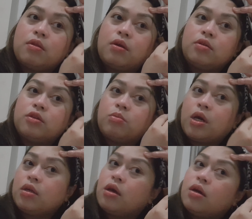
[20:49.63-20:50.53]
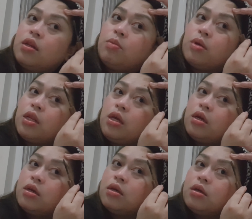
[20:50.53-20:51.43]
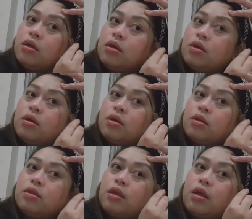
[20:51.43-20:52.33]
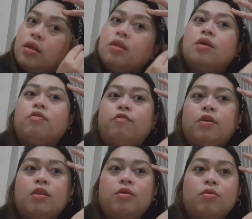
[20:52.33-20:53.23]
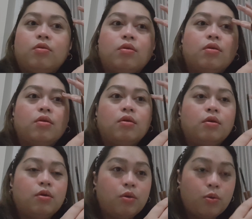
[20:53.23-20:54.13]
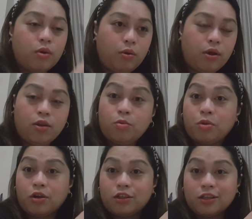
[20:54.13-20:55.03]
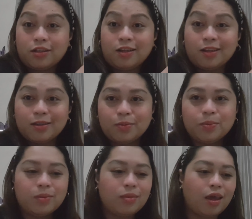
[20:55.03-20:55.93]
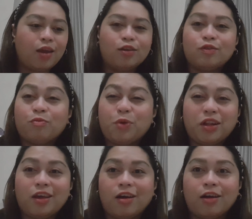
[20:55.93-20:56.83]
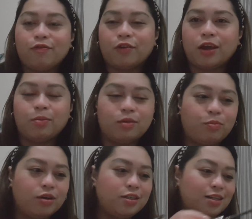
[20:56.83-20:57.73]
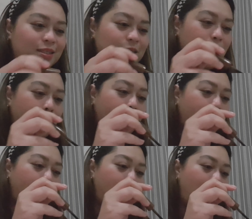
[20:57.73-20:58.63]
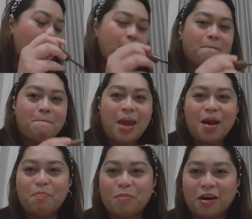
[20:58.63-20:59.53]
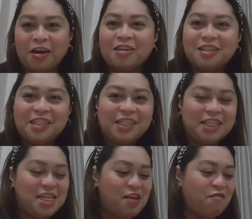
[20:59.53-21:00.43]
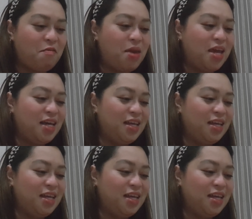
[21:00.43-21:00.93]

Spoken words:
Thanks to my honey bunny, Daddy Nelvin, who agreed to purchase this. It was pretty hard for him to purchase makeup products for me.